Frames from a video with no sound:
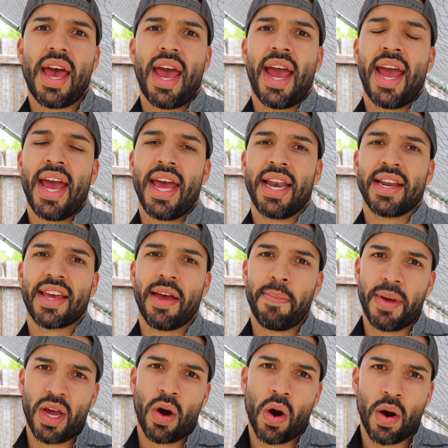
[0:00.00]
and can
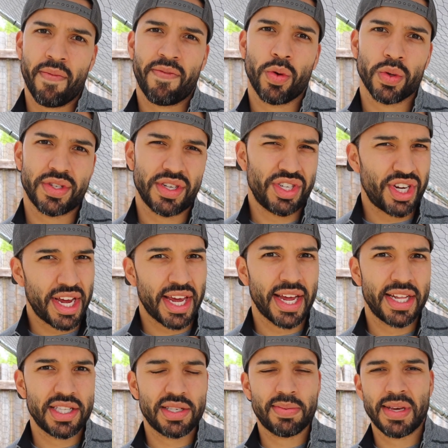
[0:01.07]
be harmful to
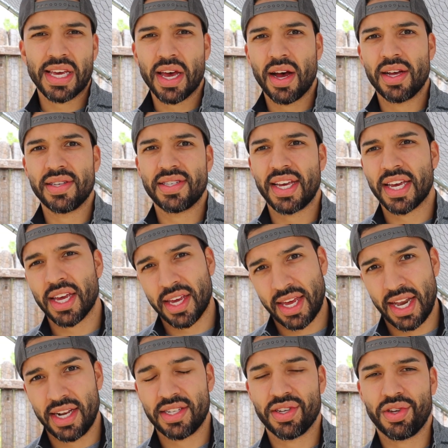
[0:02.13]
chickens because it can
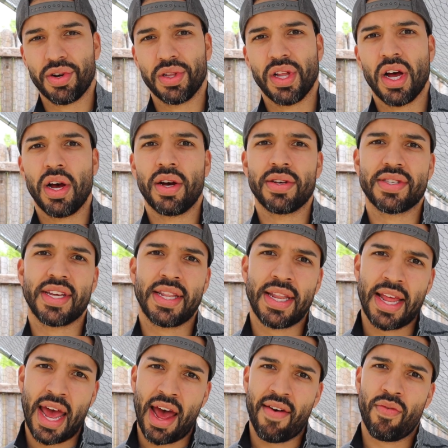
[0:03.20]
get into their lungs
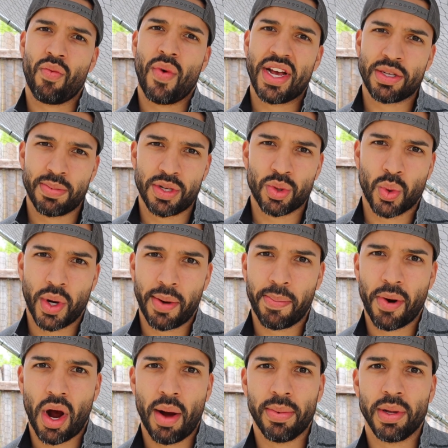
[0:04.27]
and have respiratory
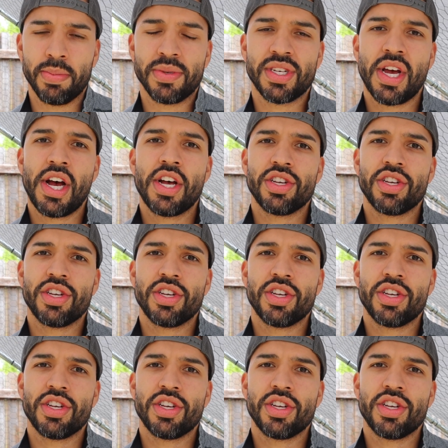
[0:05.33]
problems.